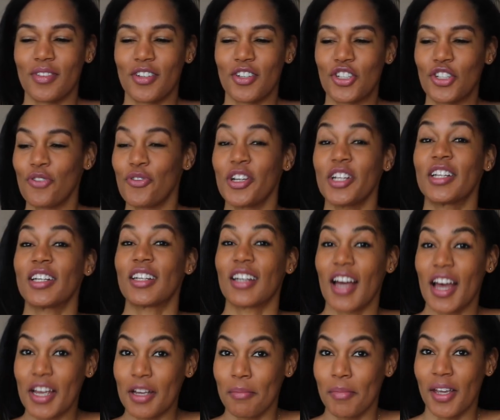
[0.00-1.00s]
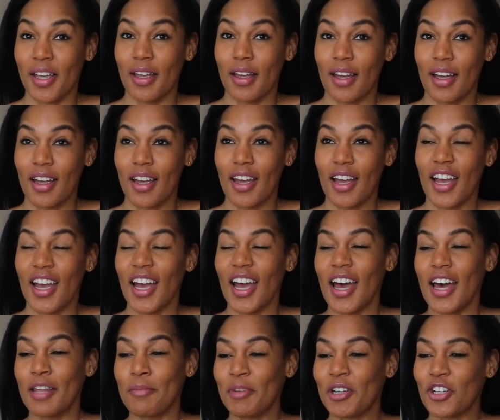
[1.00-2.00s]
she already didn't like me.
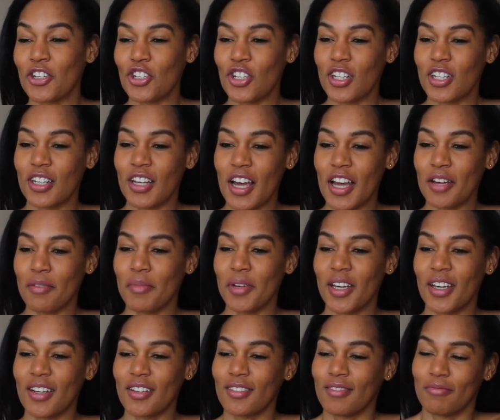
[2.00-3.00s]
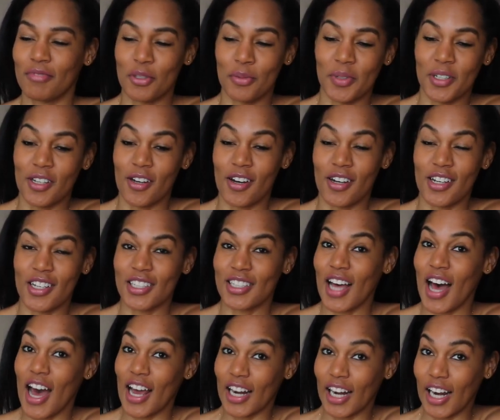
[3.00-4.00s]
And because she didn't like me, to be honest,
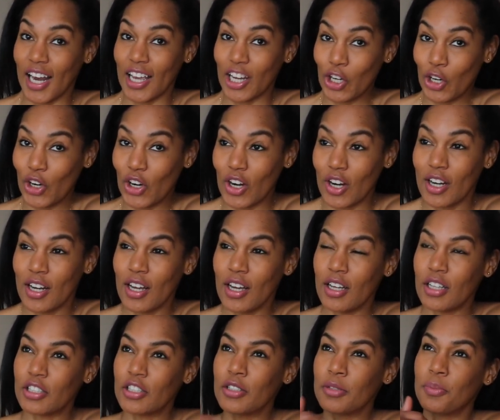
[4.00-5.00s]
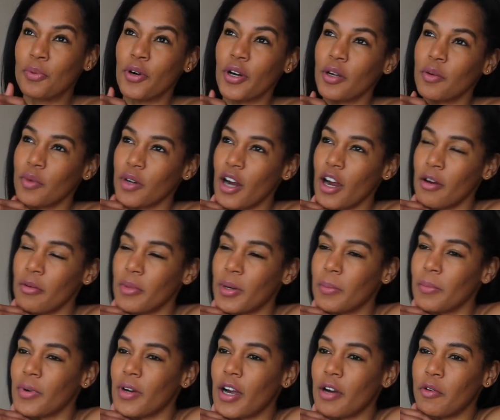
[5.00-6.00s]
I didn't like her. To the point where I
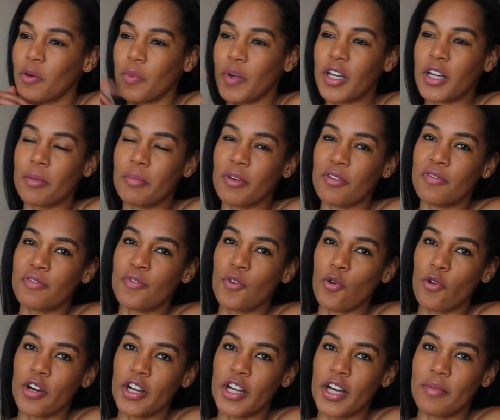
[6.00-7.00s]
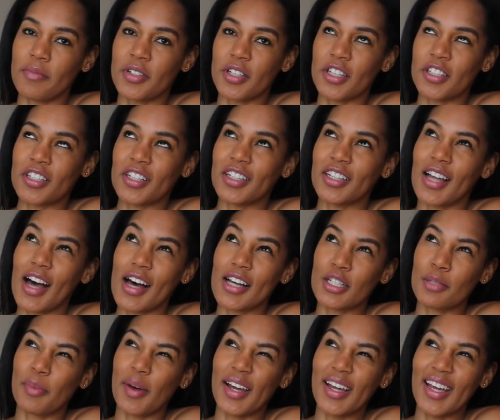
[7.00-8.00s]
remember I would wake up at 4 a.m. to get to
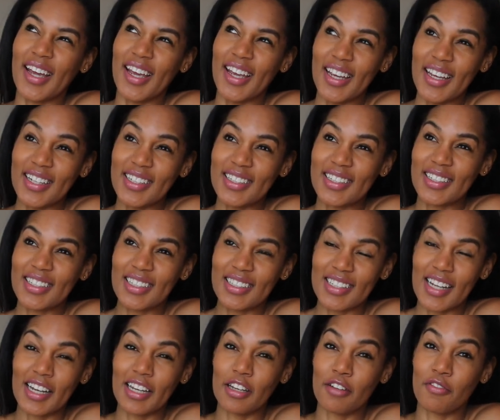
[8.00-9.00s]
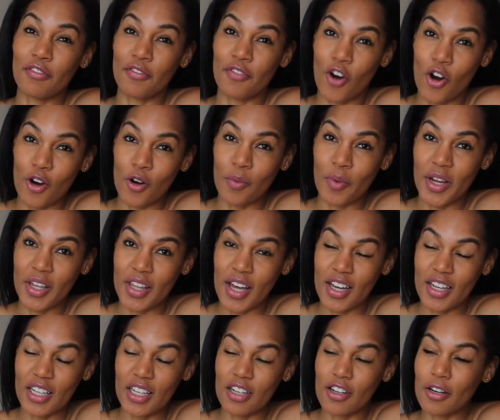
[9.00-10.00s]
class by 8 because I lived far away
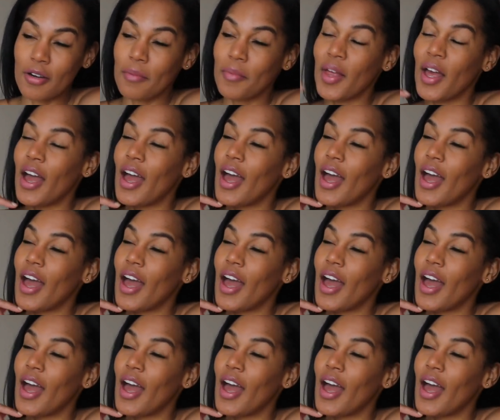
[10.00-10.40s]
that year.